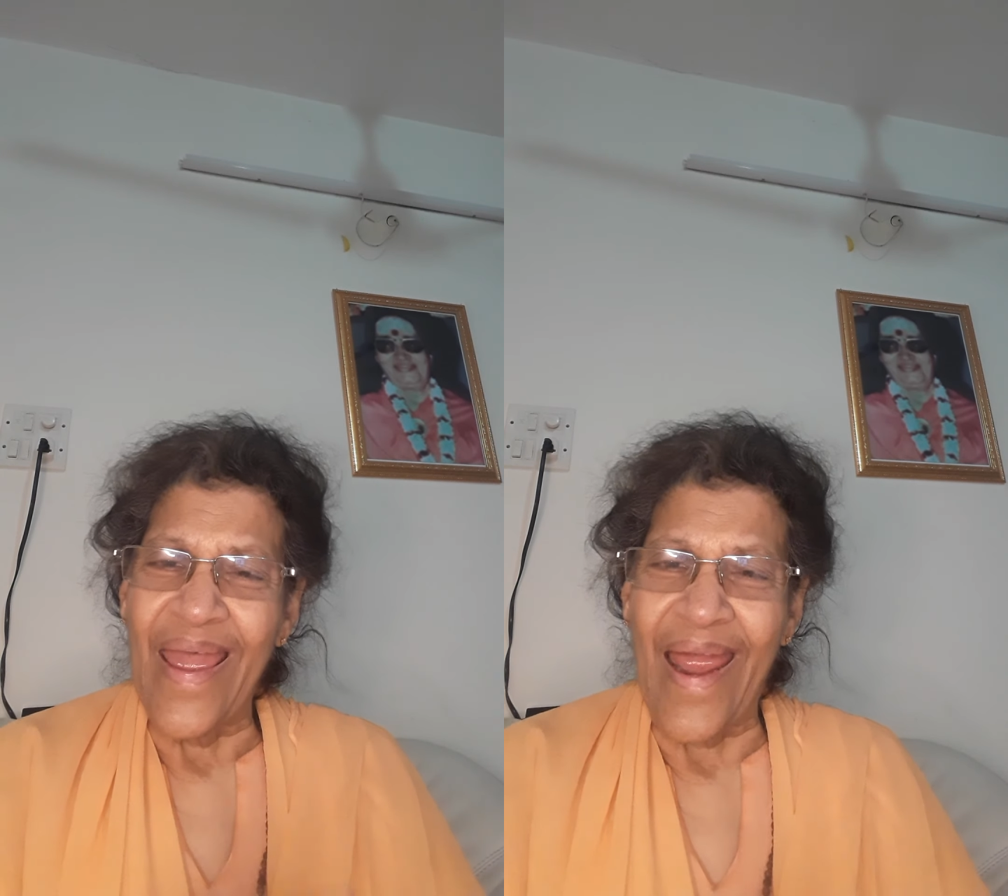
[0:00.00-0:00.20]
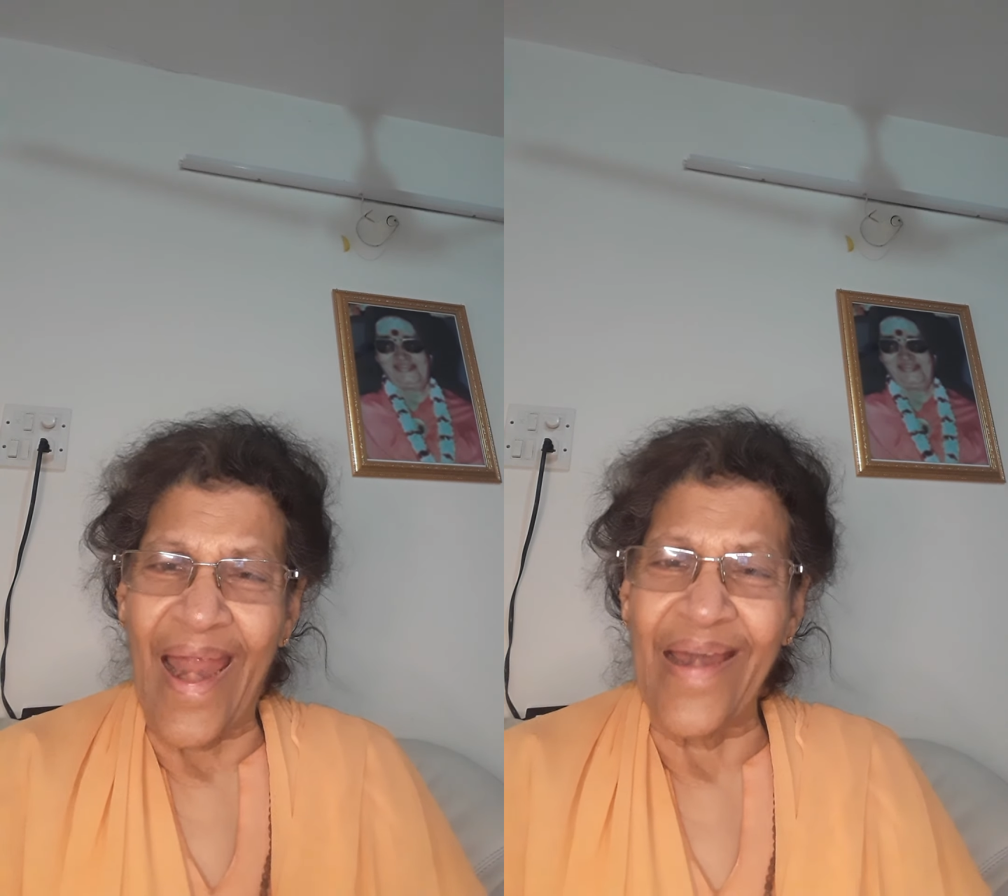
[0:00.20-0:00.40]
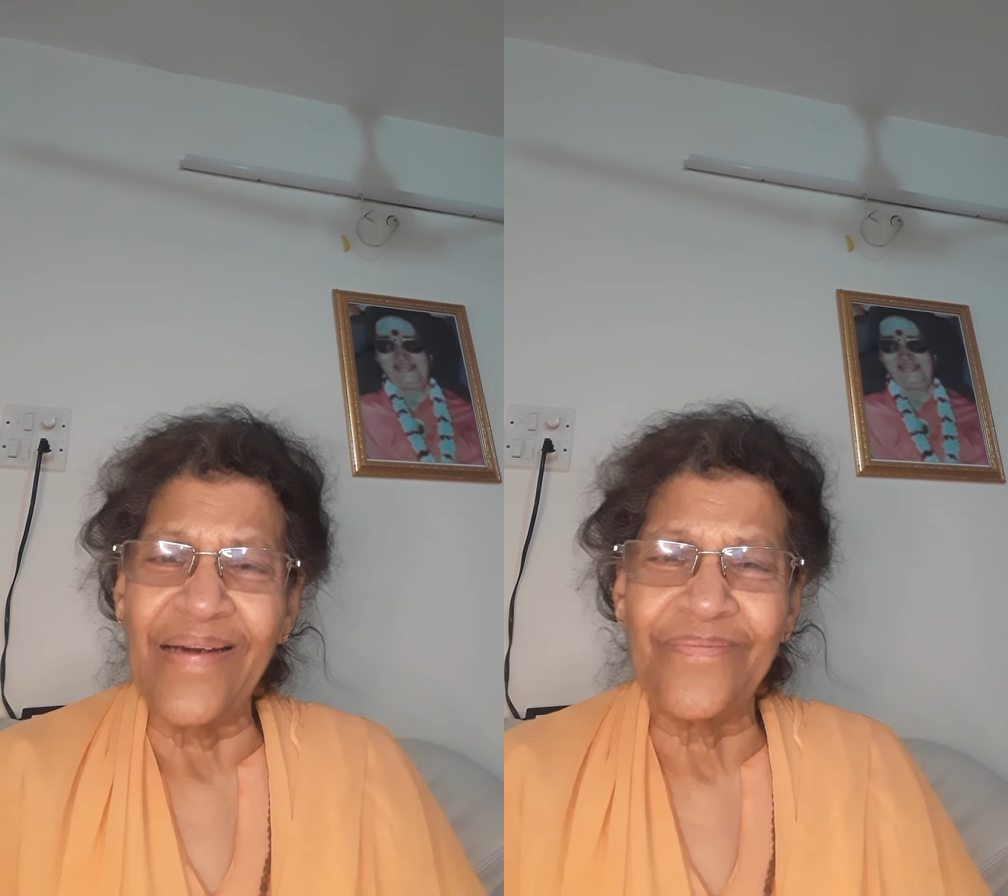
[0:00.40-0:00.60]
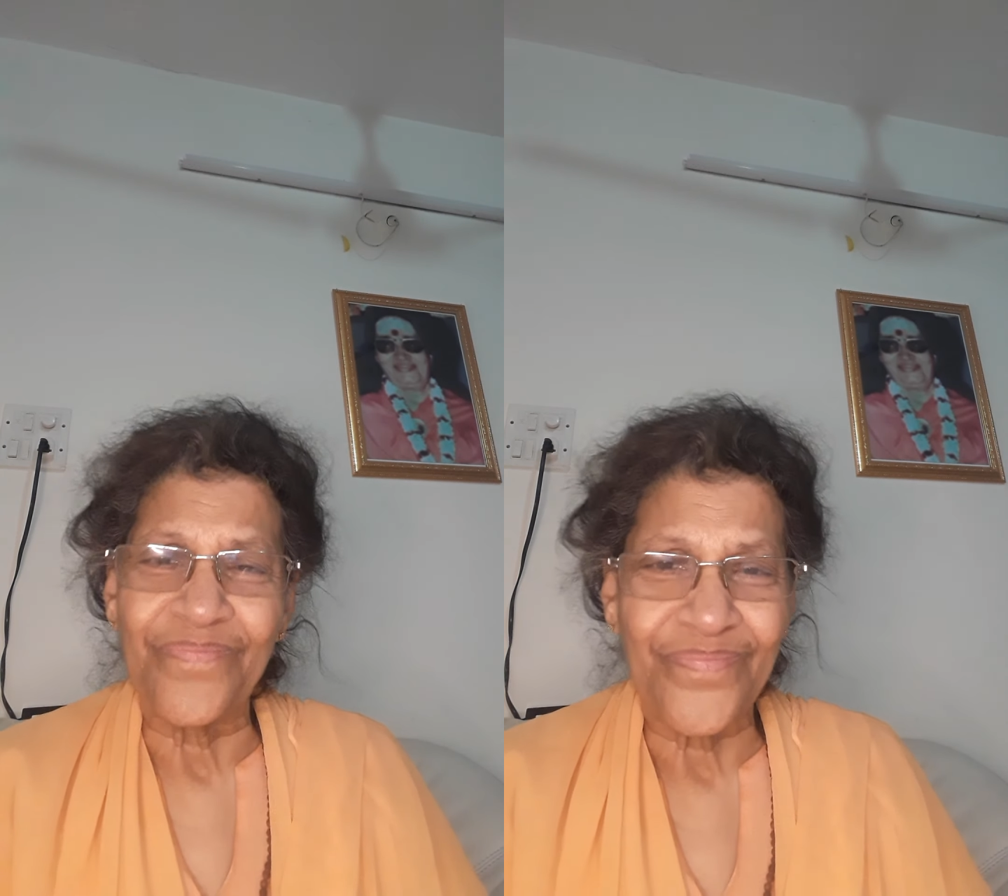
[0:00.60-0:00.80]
and